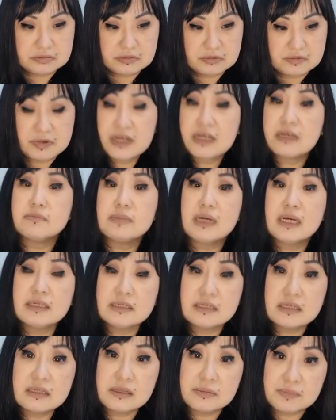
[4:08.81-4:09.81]

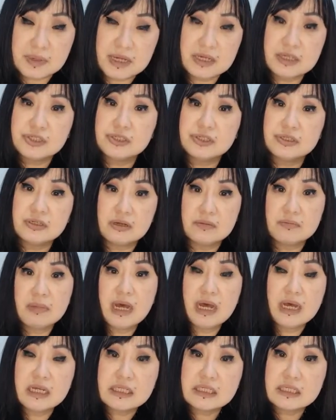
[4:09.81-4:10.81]
recommending the patient a
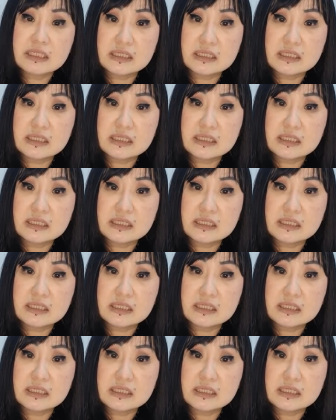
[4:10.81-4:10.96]
mask.